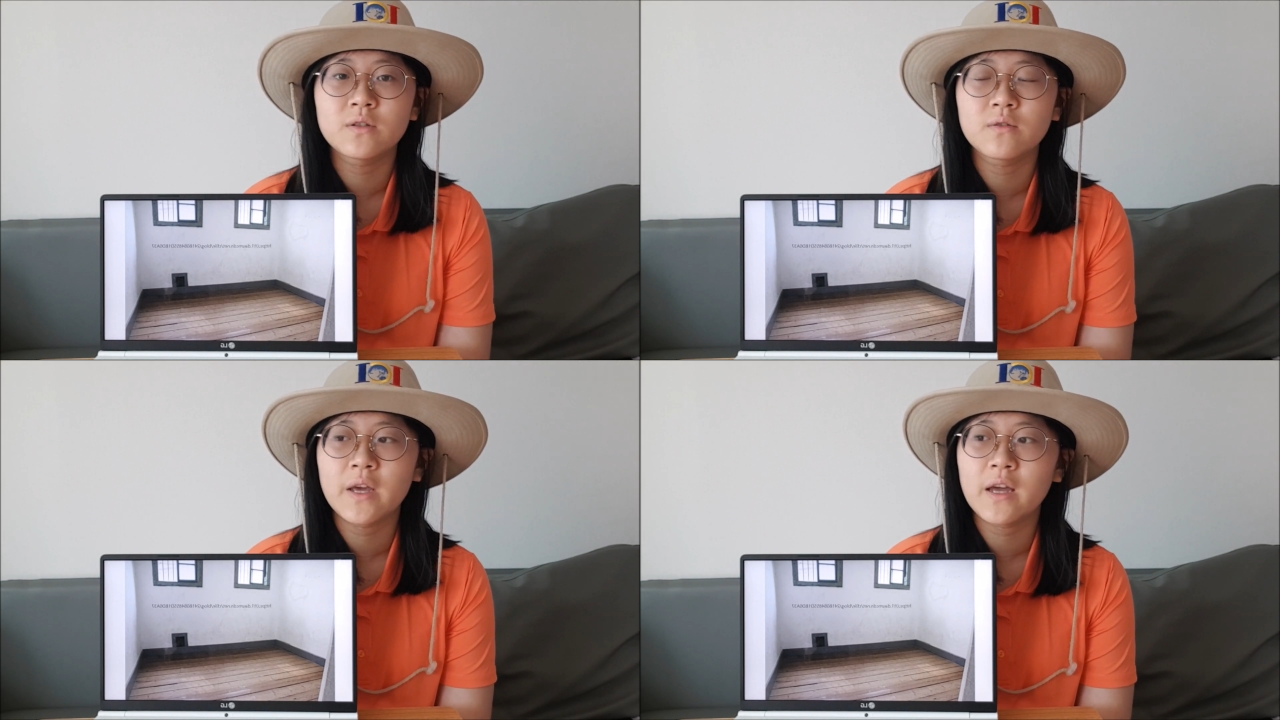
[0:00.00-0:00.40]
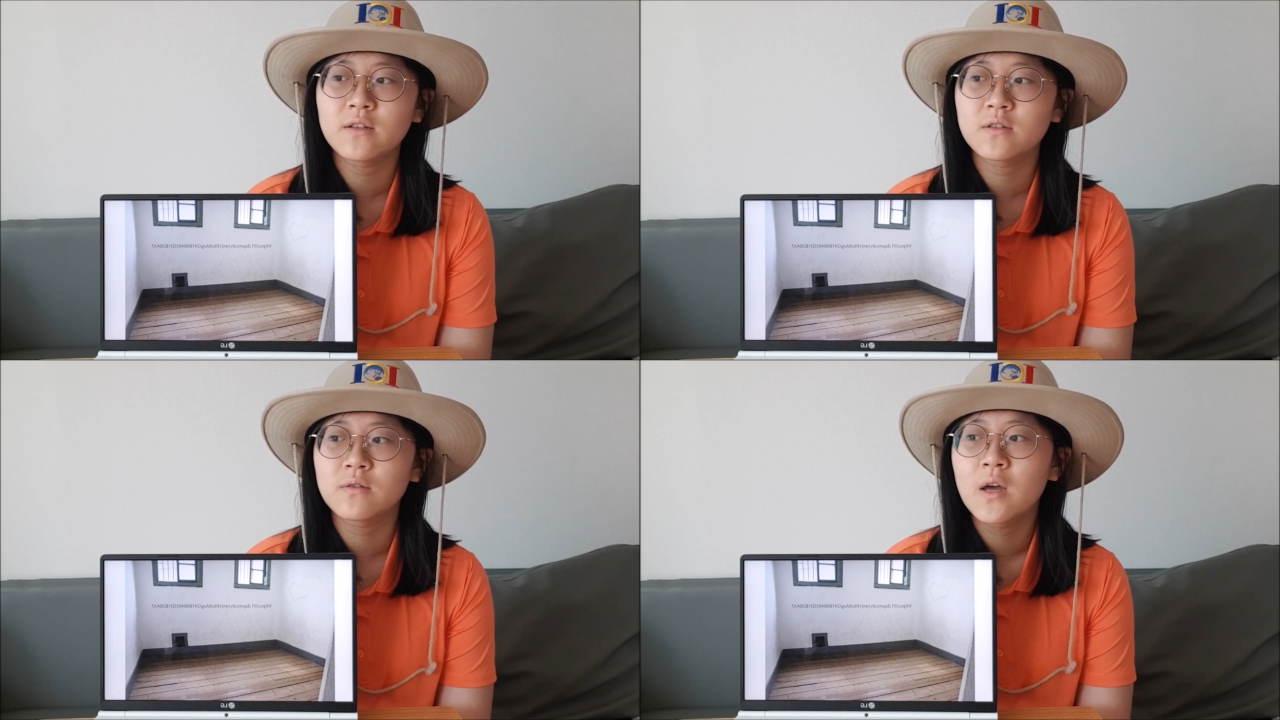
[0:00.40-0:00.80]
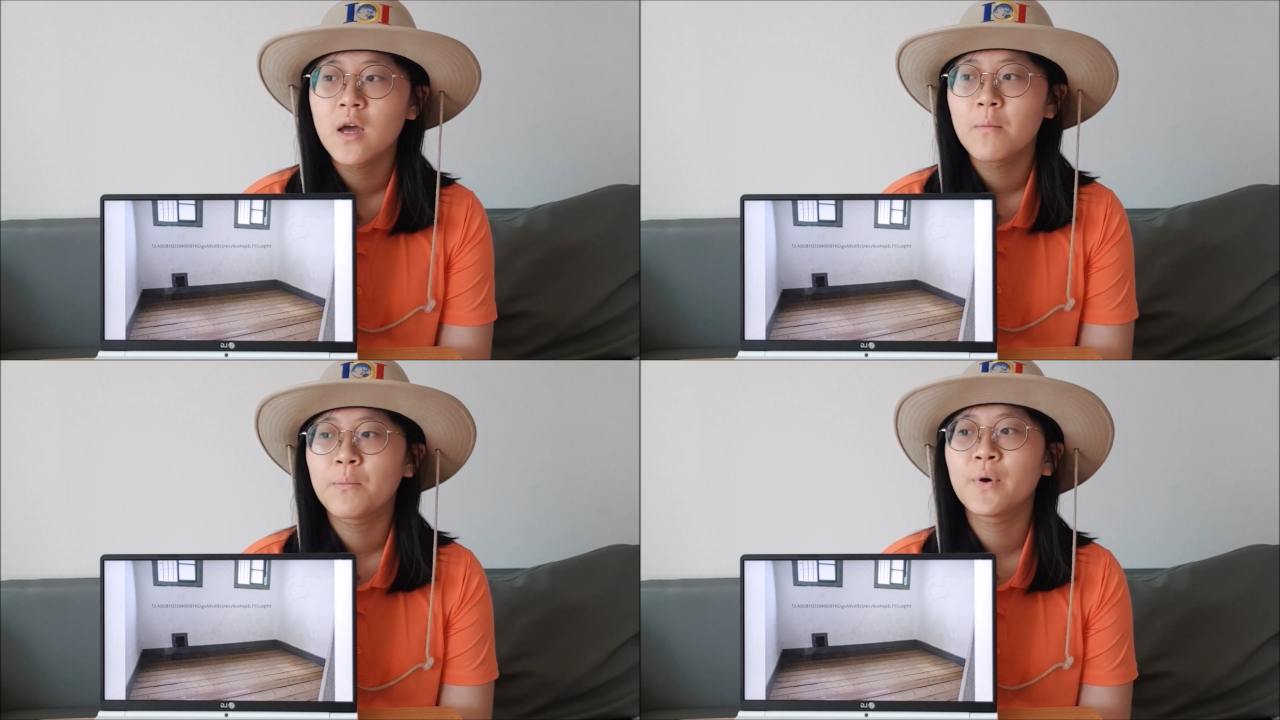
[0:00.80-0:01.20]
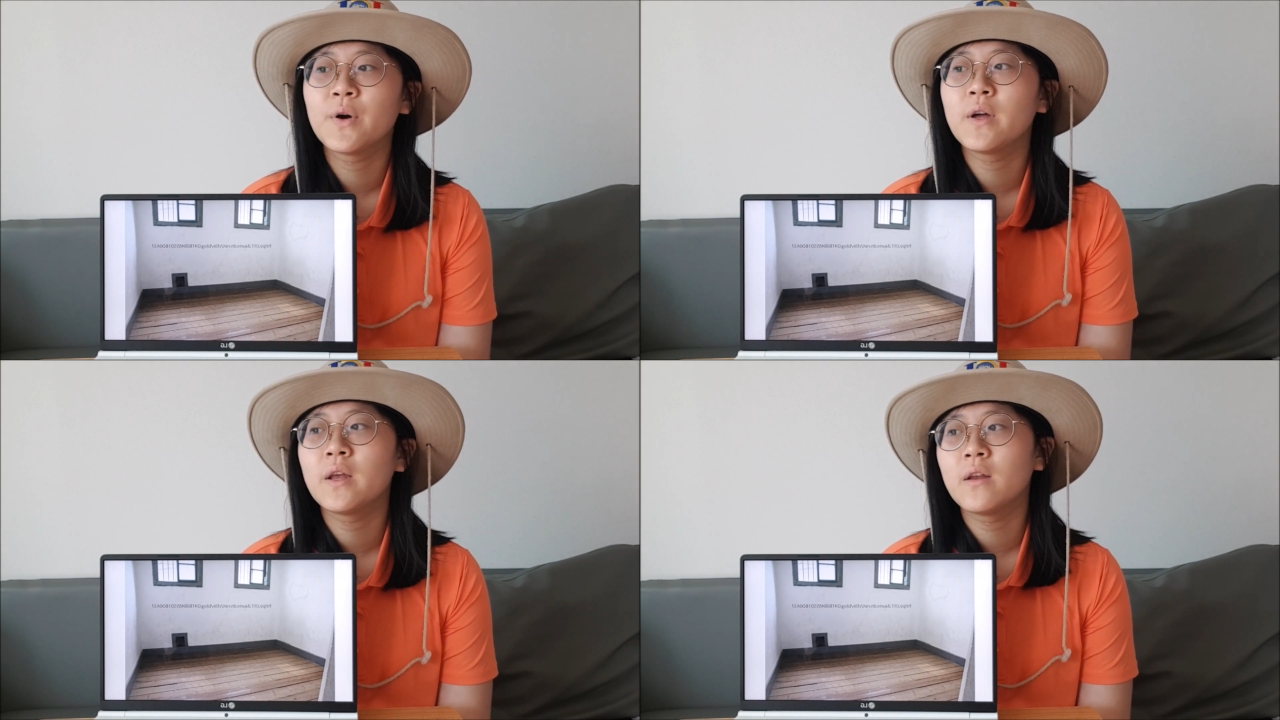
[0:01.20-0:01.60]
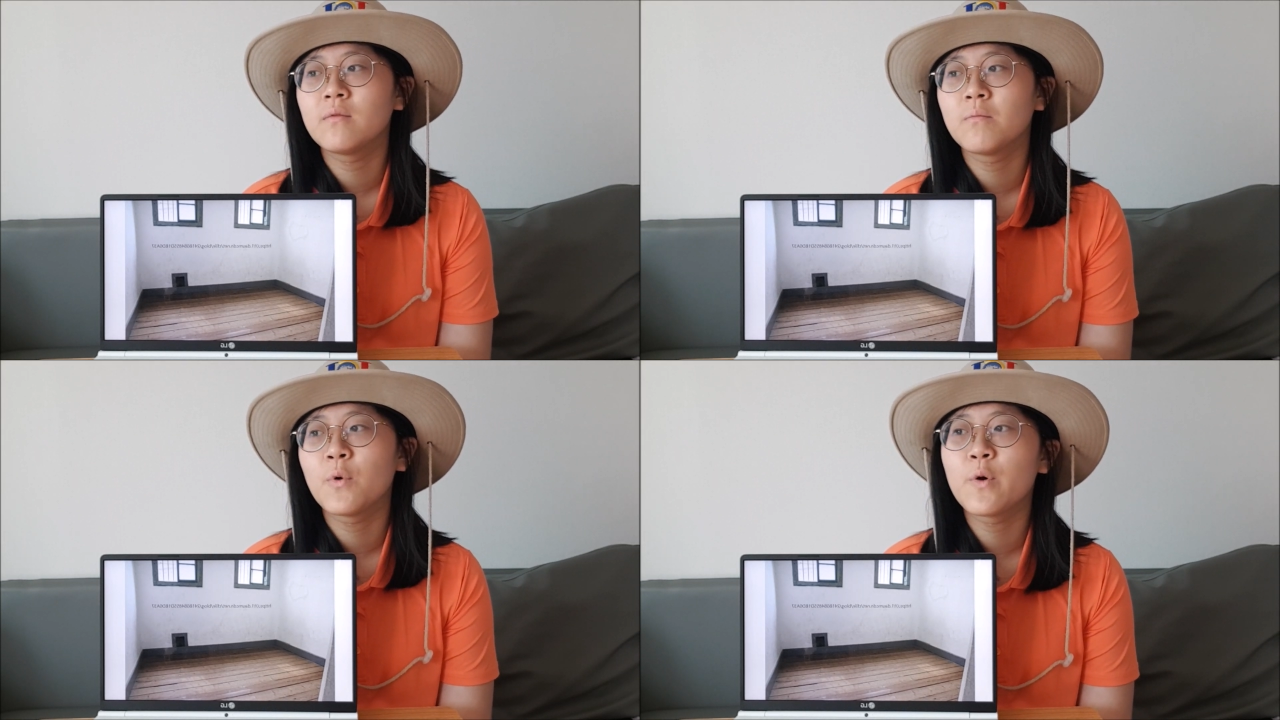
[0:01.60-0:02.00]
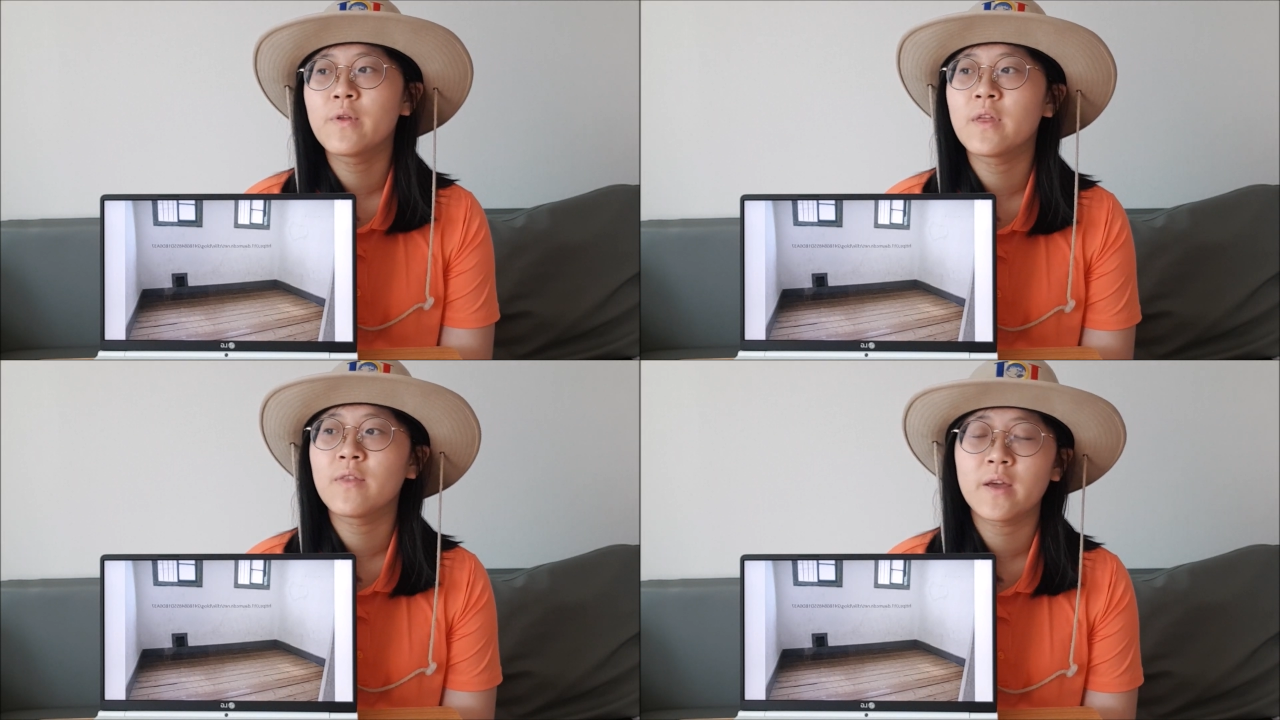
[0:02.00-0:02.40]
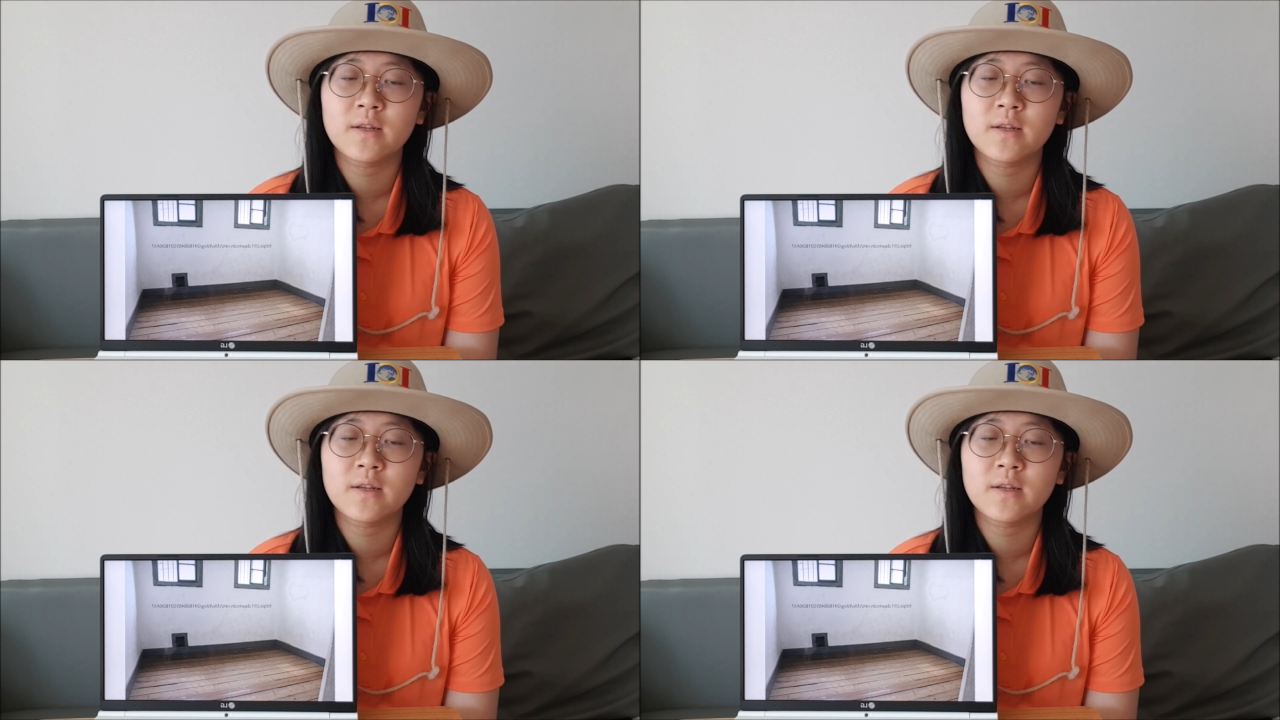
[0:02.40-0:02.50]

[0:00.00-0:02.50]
so they had to put in more than they